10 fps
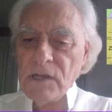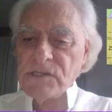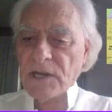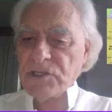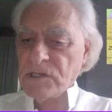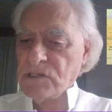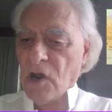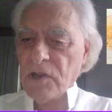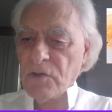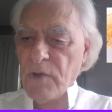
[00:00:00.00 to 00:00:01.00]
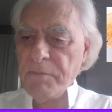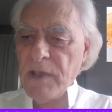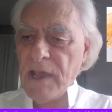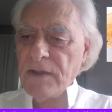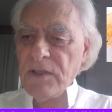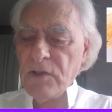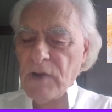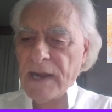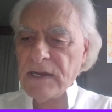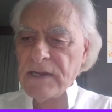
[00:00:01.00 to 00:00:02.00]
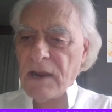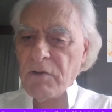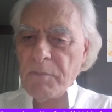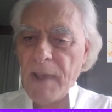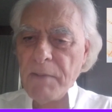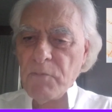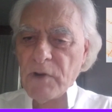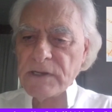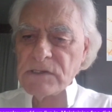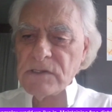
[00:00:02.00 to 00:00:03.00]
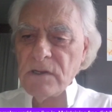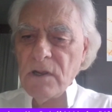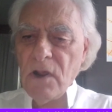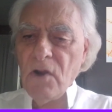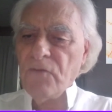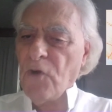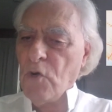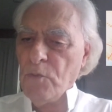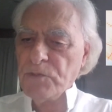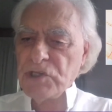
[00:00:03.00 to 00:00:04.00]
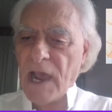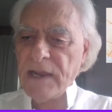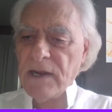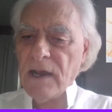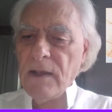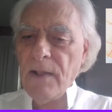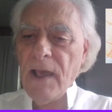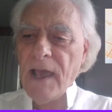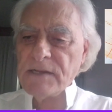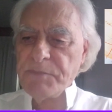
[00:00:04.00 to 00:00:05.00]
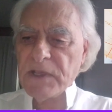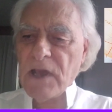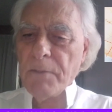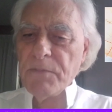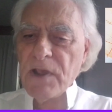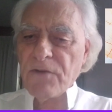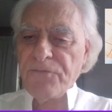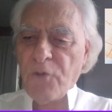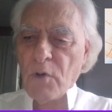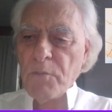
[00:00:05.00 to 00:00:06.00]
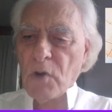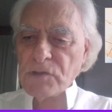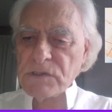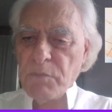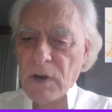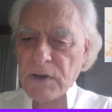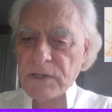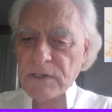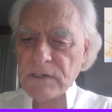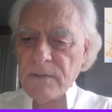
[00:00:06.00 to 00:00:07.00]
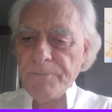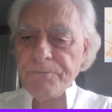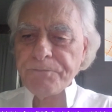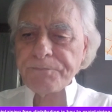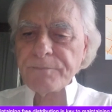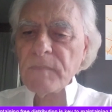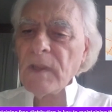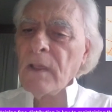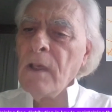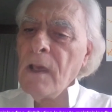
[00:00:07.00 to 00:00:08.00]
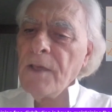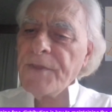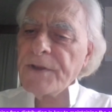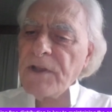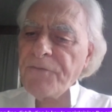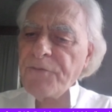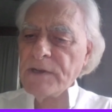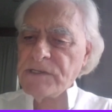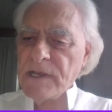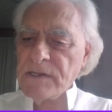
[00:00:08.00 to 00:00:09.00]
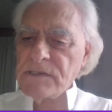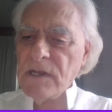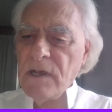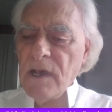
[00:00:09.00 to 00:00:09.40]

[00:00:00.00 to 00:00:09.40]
such as Saudi Arabia and the United Arab Emirates, for whom China has become their foremost market. The difference is